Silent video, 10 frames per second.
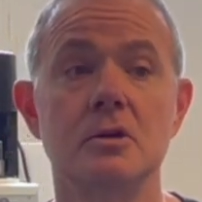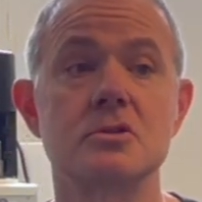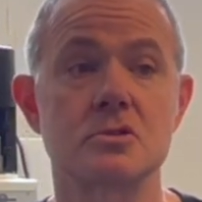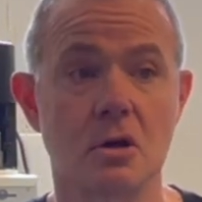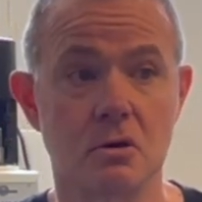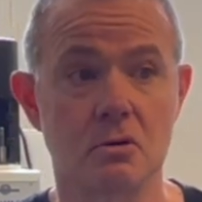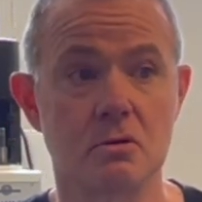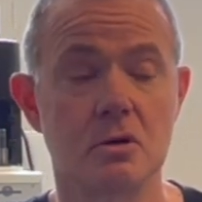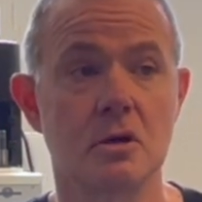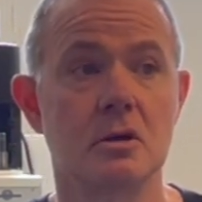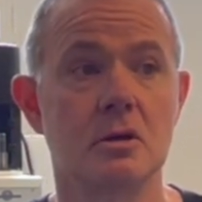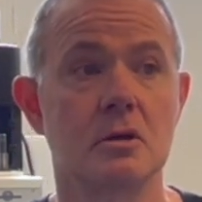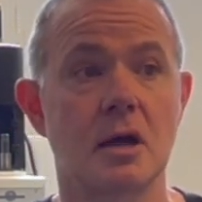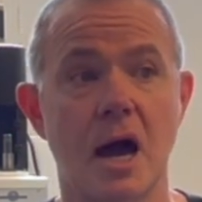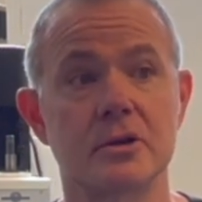So
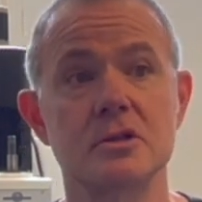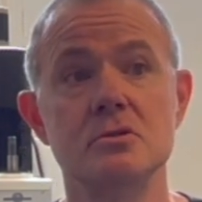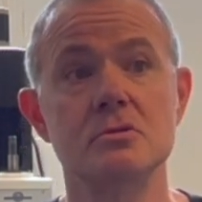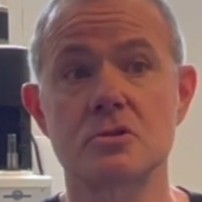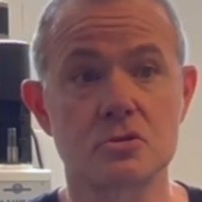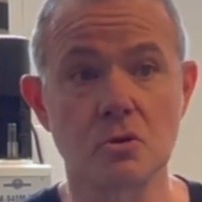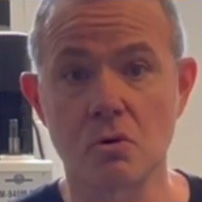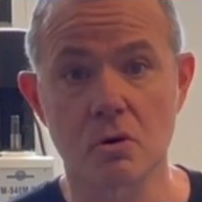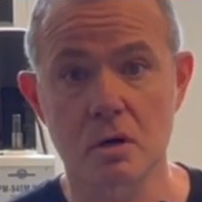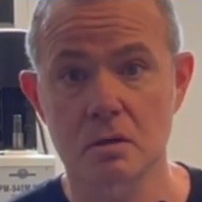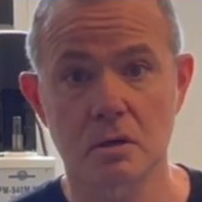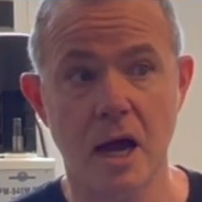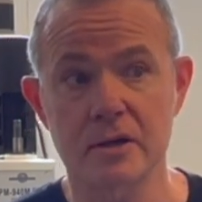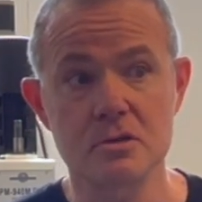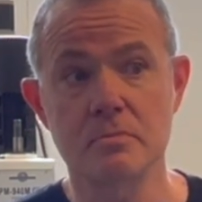how do you store,
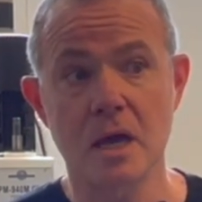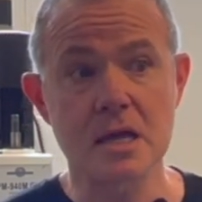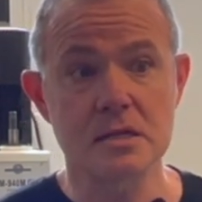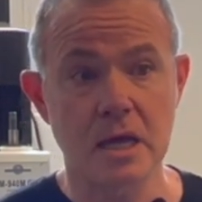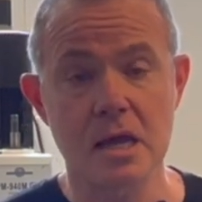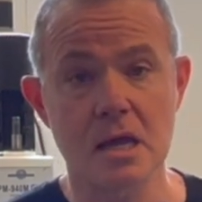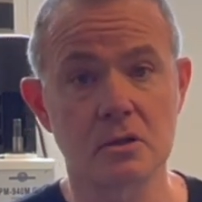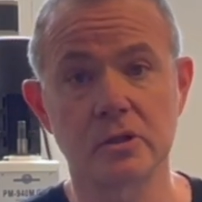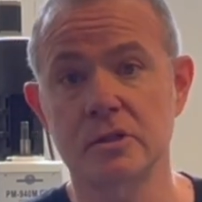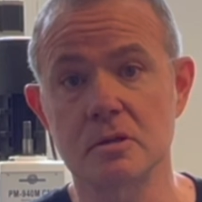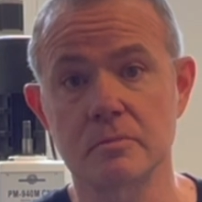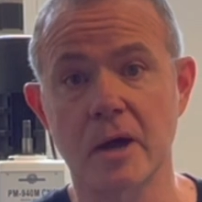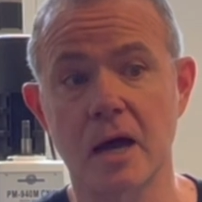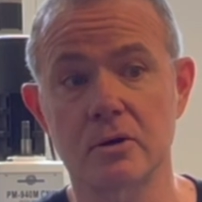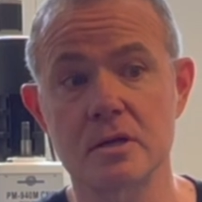how do you maintain a lithium
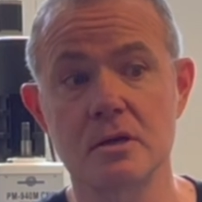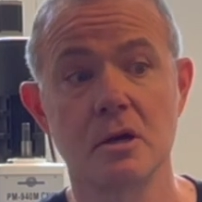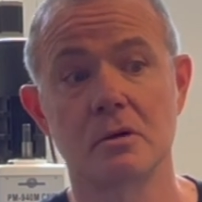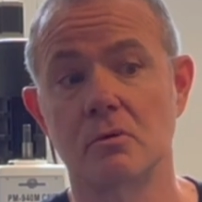battery?